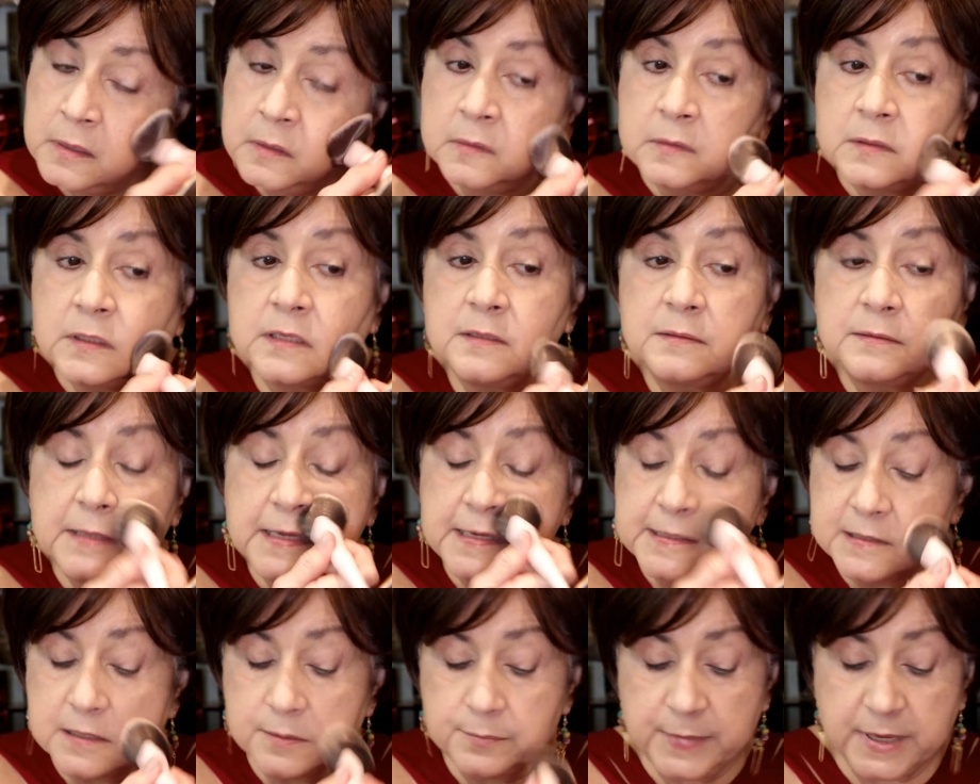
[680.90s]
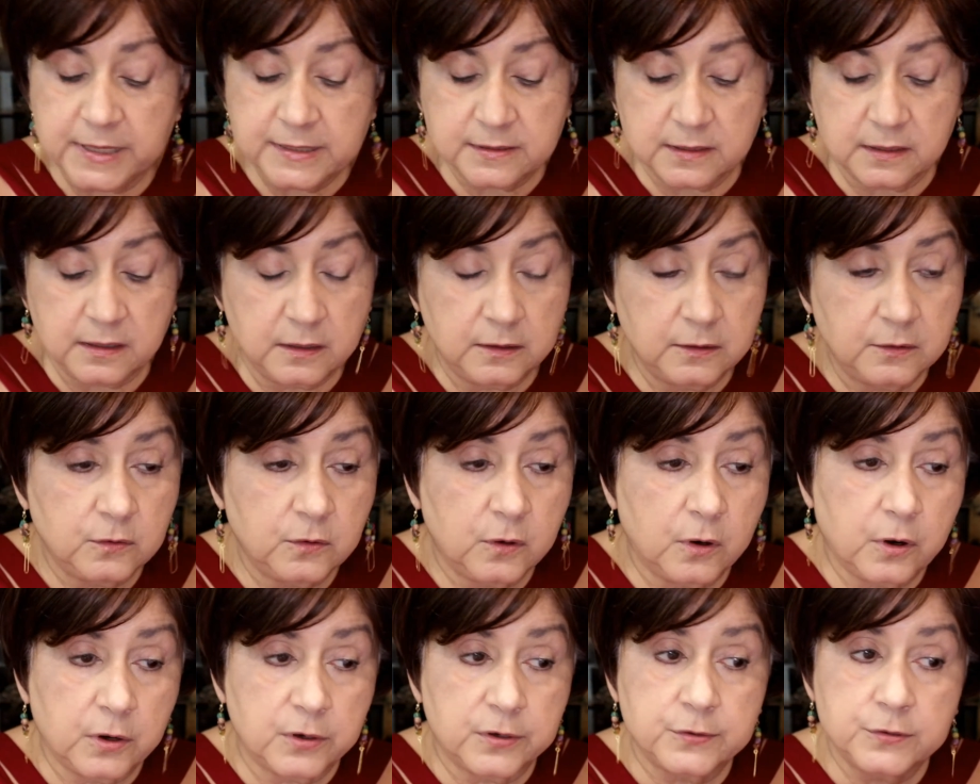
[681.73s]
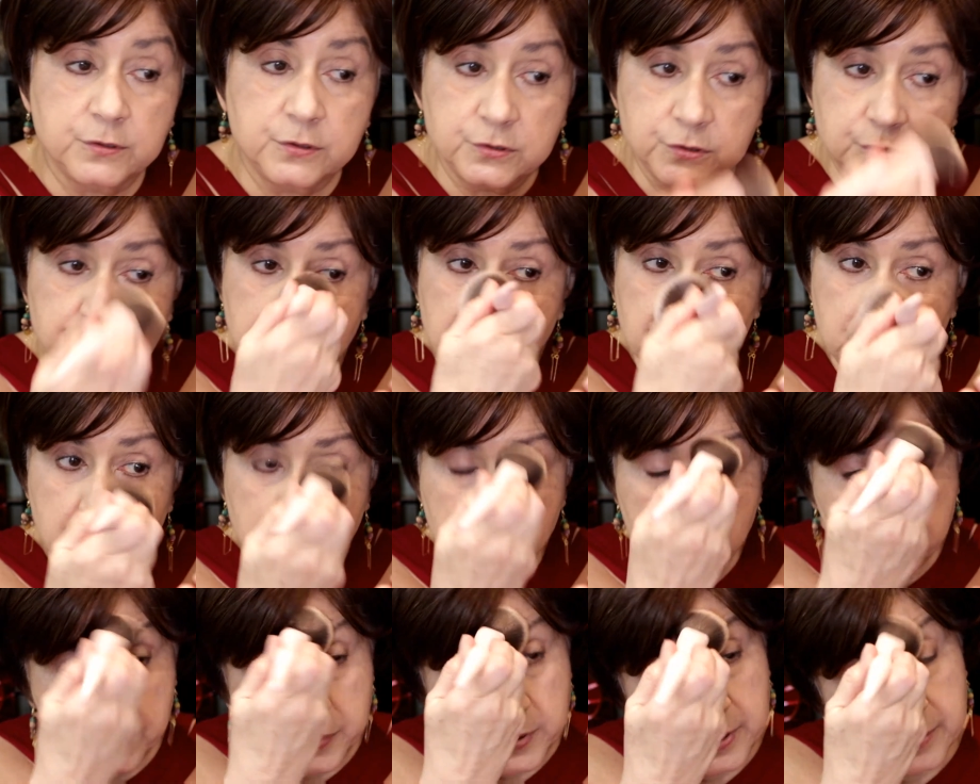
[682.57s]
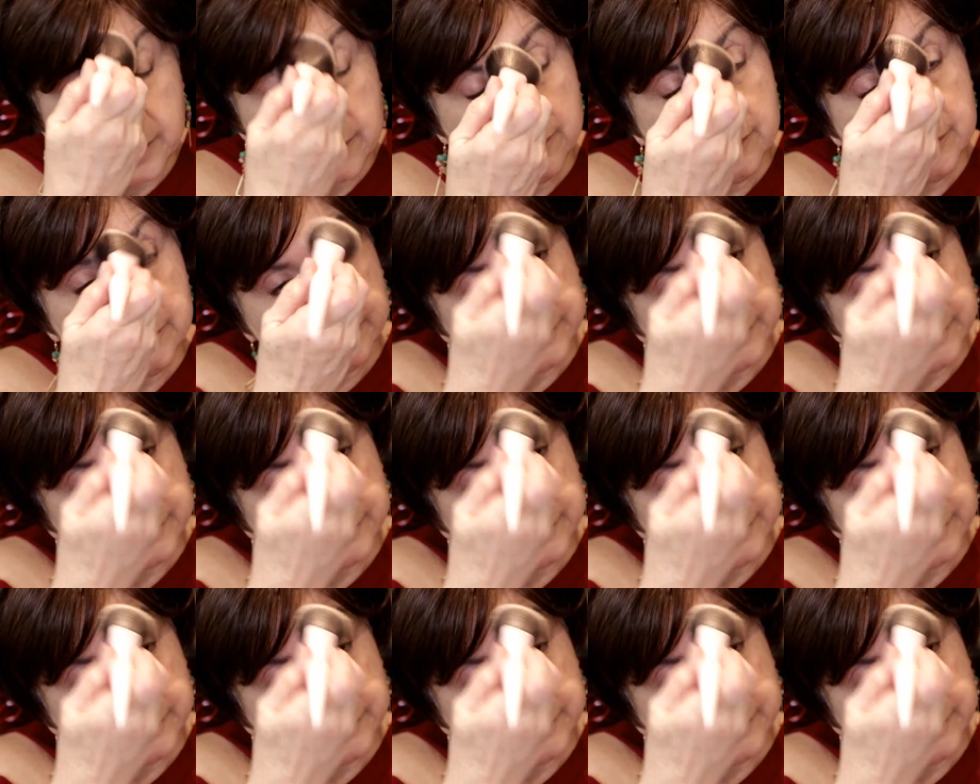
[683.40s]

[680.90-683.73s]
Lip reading: Sometimes it makes it a little harder to store, but